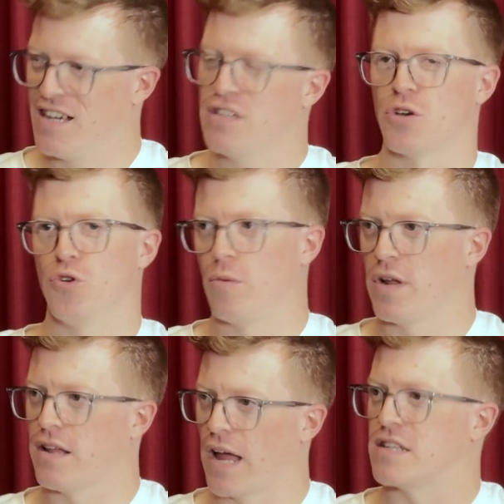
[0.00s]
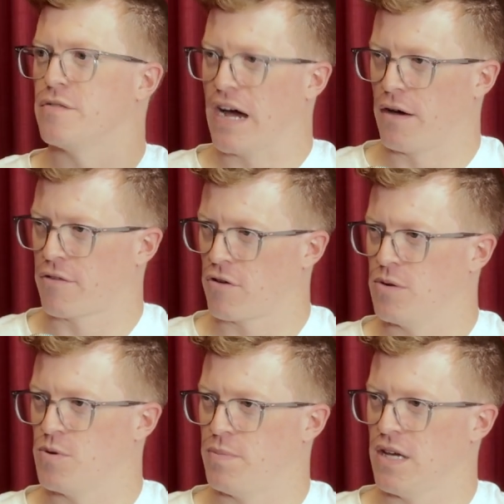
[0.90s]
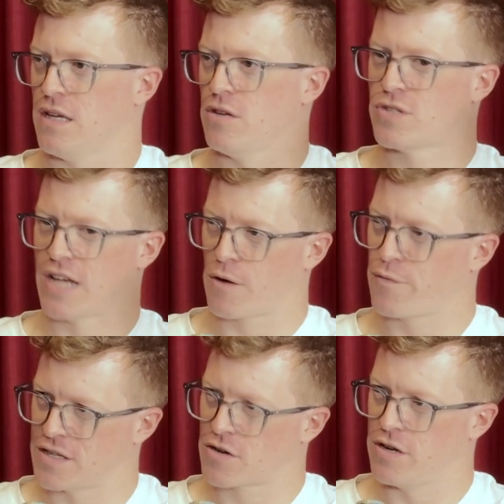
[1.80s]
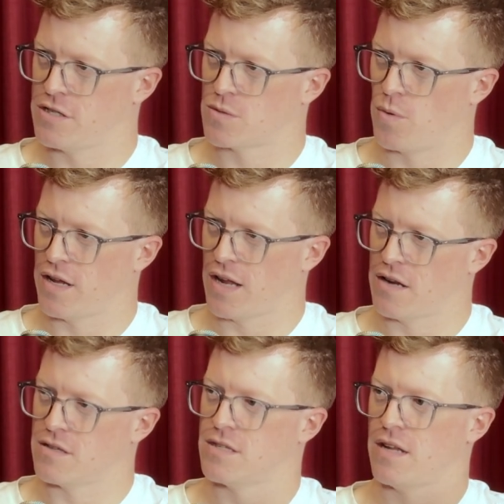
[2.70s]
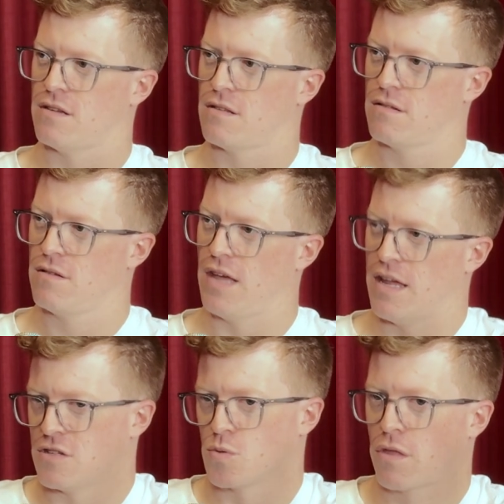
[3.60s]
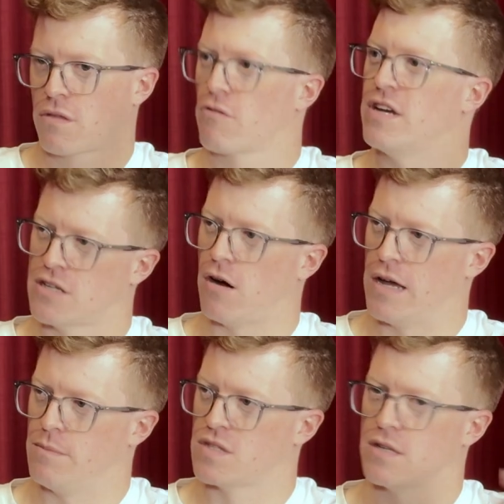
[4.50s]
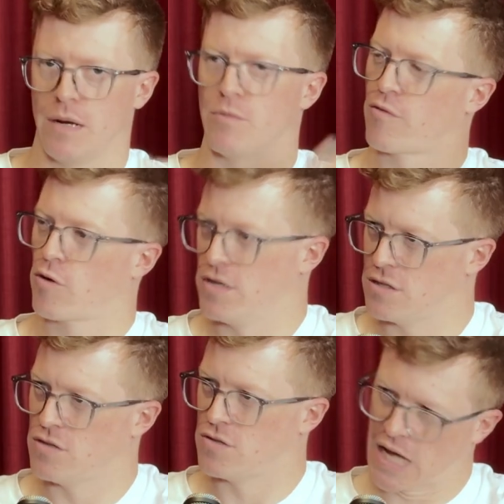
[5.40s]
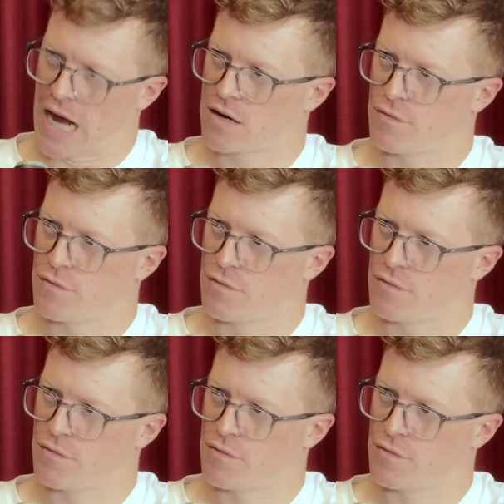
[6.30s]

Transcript: So normally, like, Devour 3 would be you sacrifice creatures when it enters, and it enters with 3 times the number of creatures you sack